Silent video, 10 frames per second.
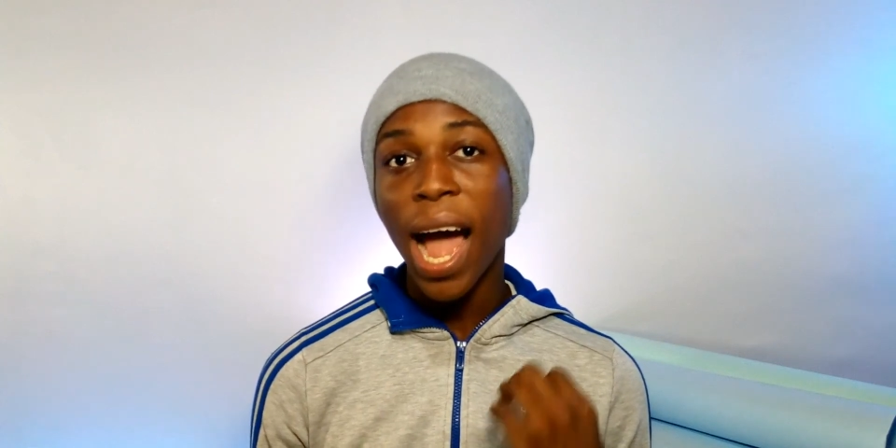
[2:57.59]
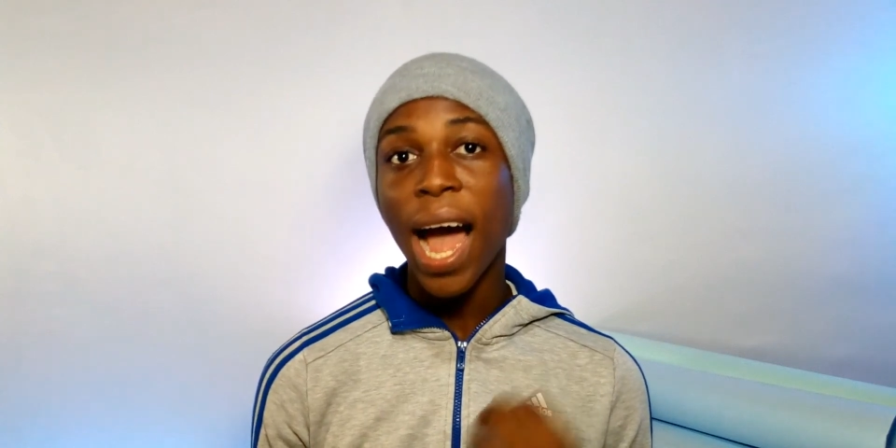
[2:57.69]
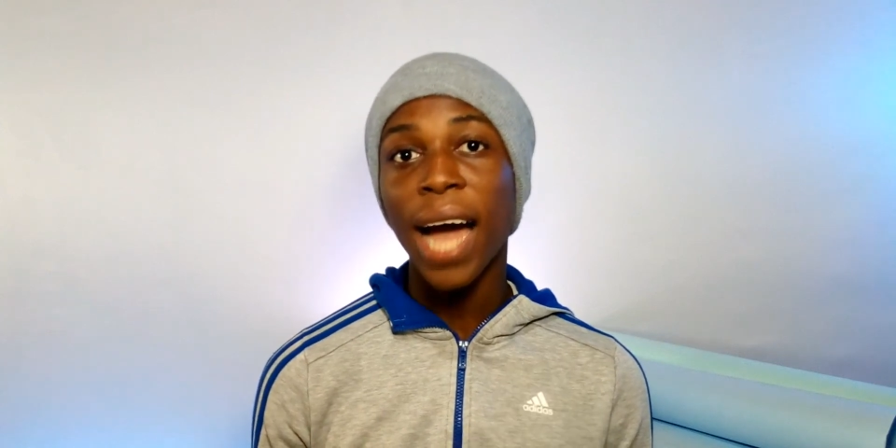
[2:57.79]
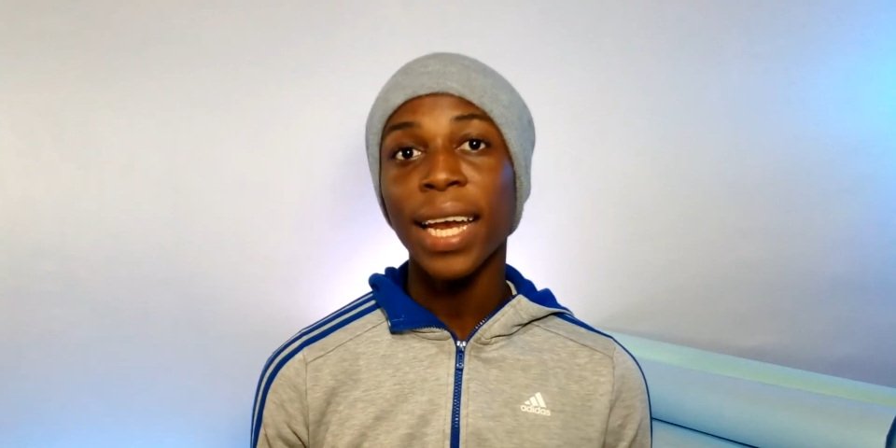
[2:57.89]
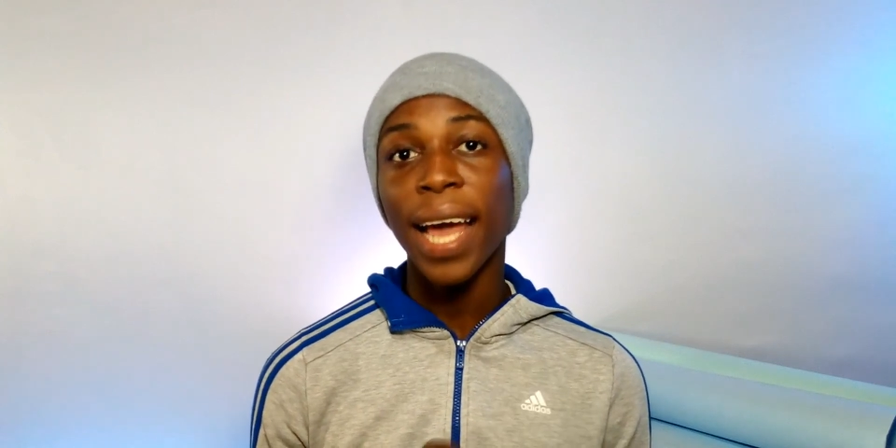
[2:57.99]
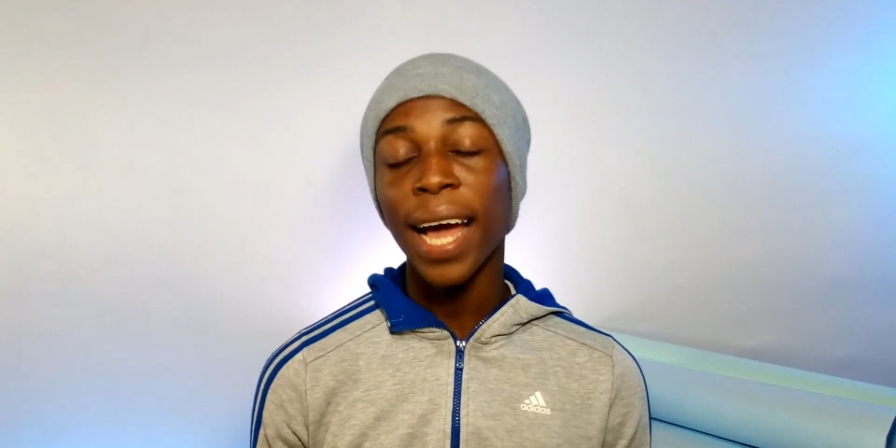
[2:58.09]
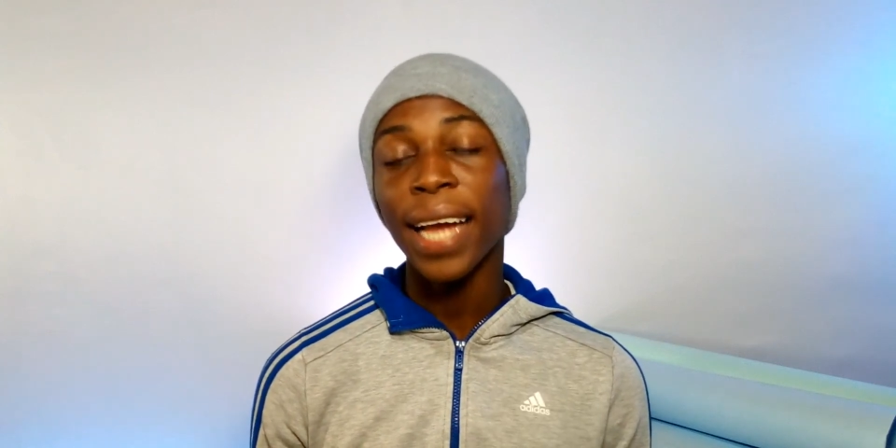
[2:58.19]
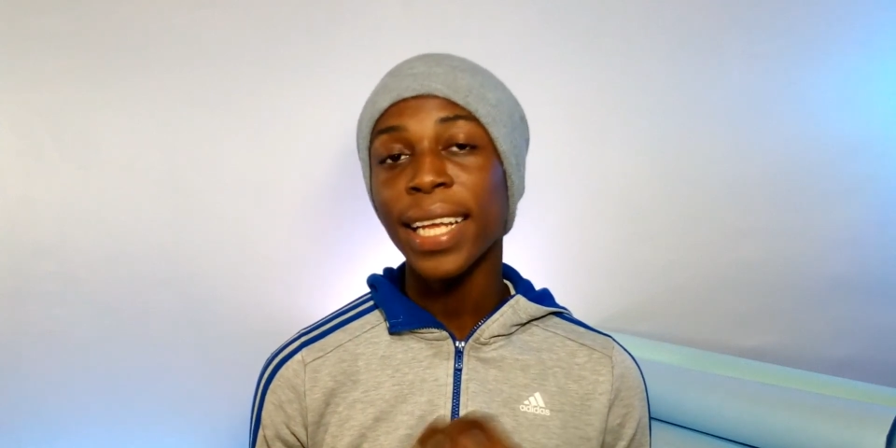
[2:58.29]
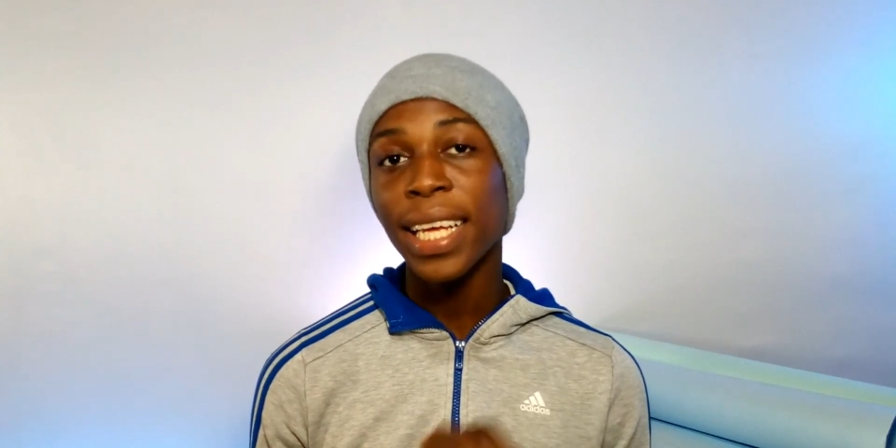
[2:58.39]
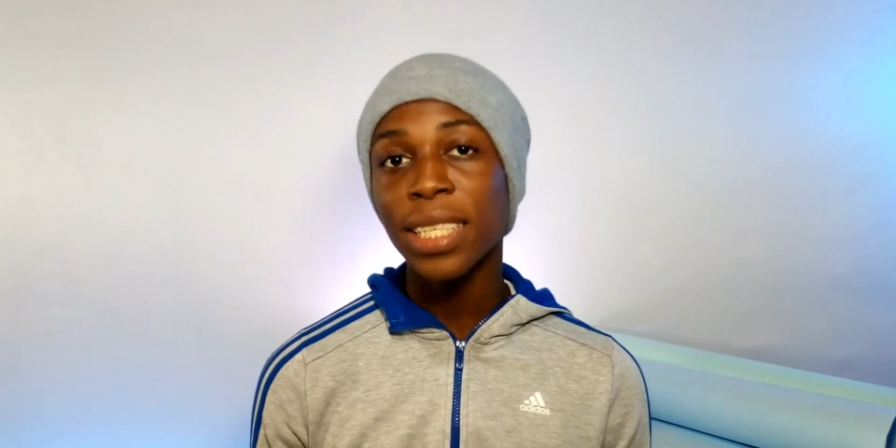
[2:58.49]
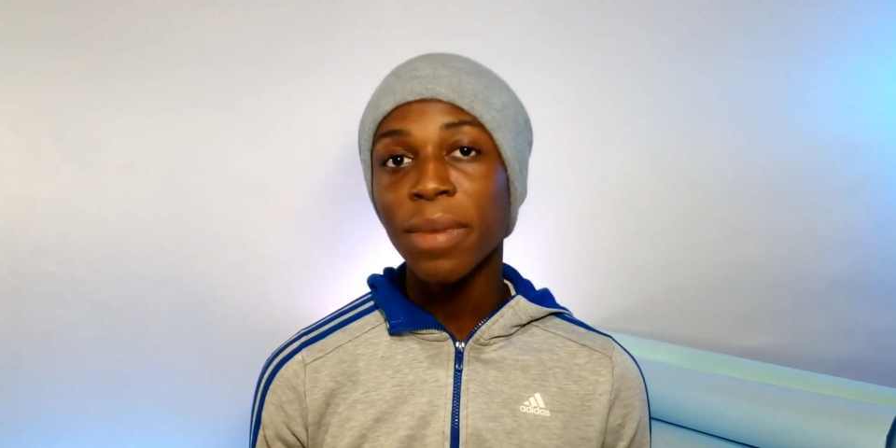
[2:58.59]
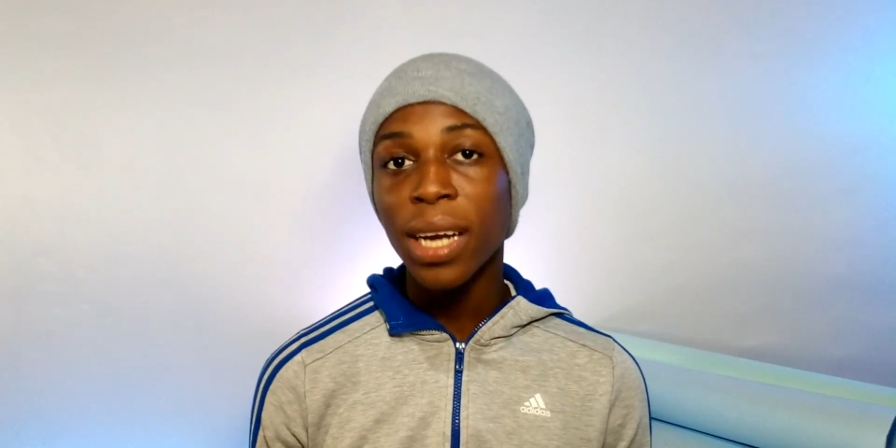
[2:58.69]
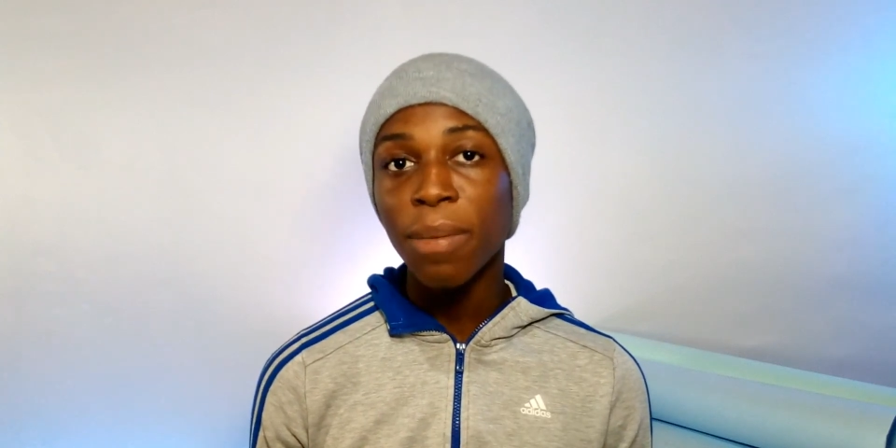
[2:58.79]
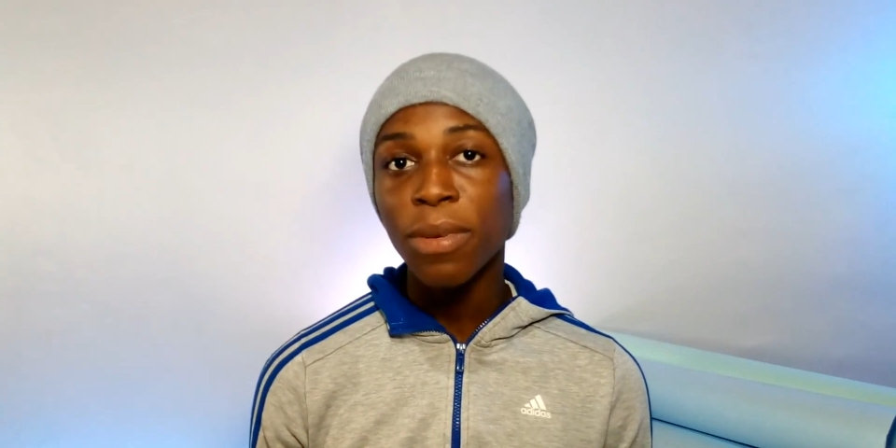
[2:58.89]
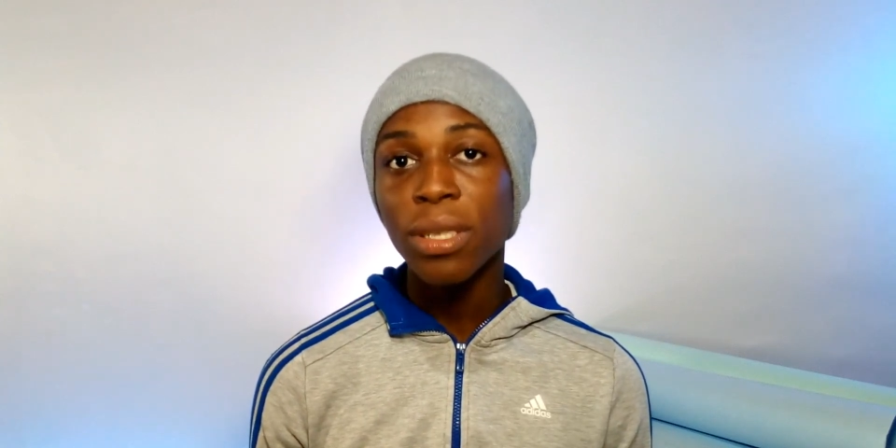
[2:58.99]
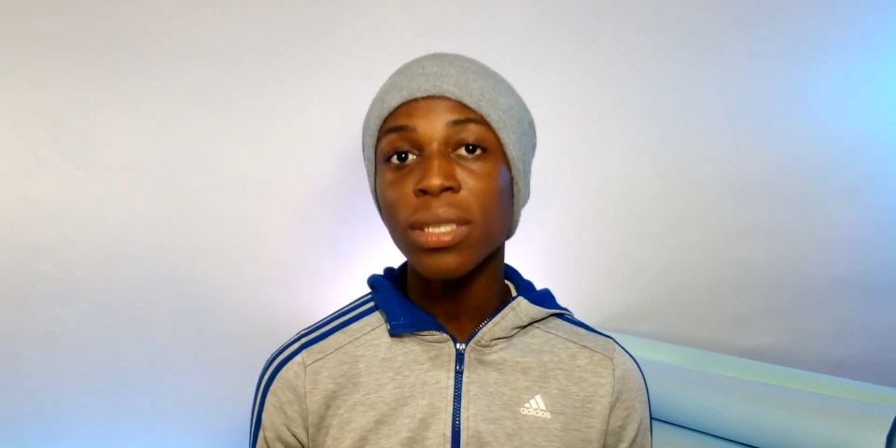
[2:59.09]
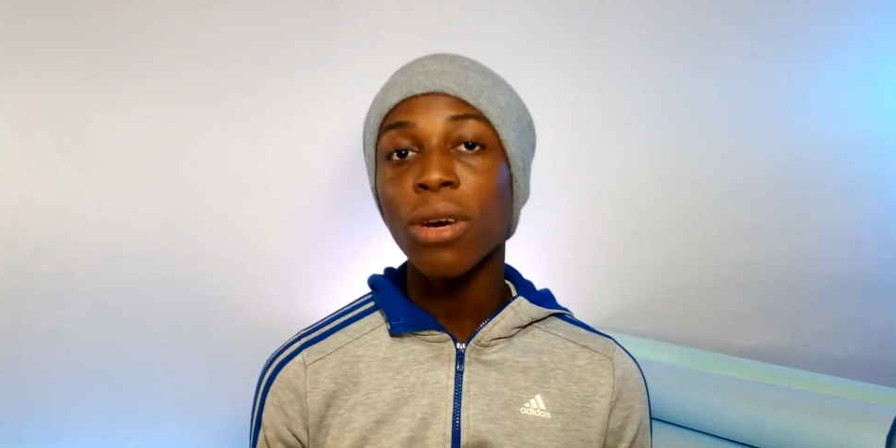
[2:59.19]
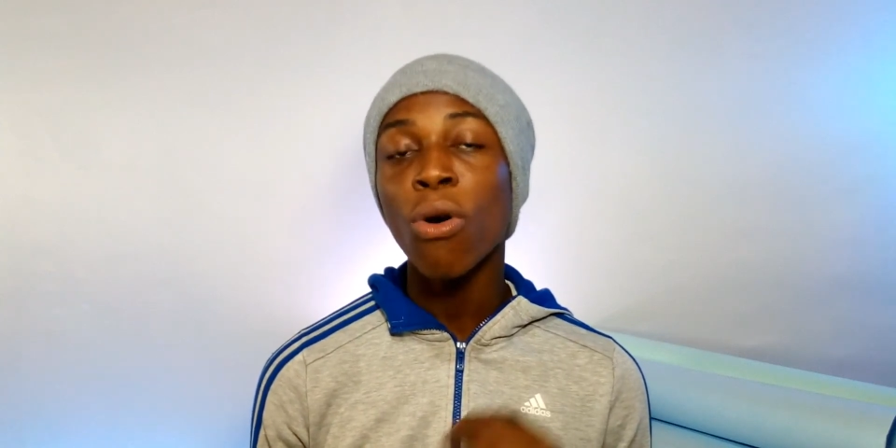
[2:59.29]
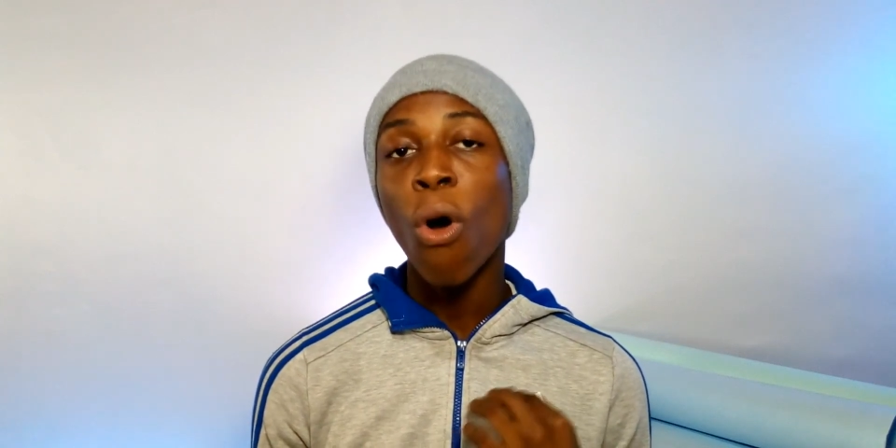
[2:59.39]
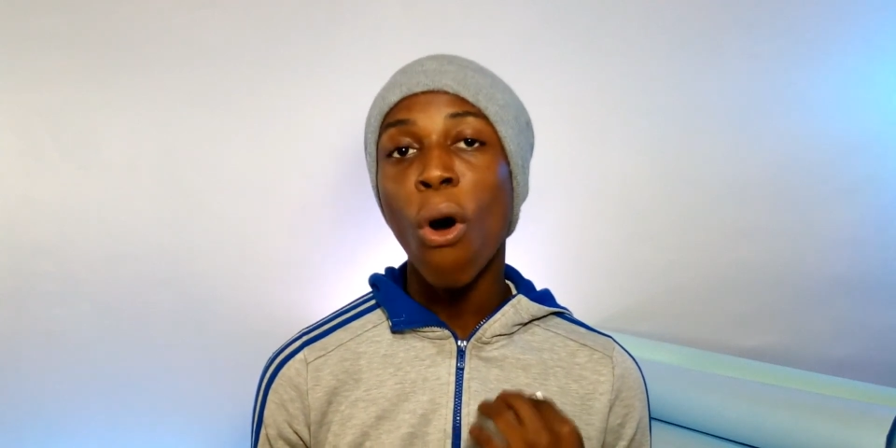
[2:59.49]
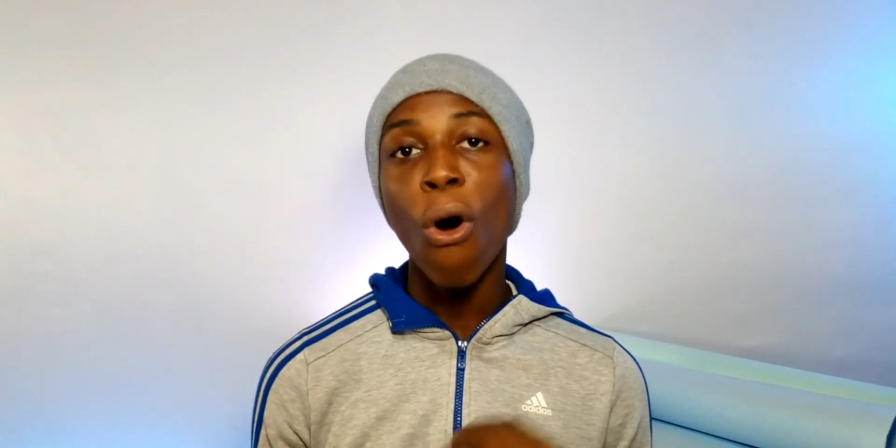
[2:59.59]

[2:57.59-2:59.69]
and an 8MP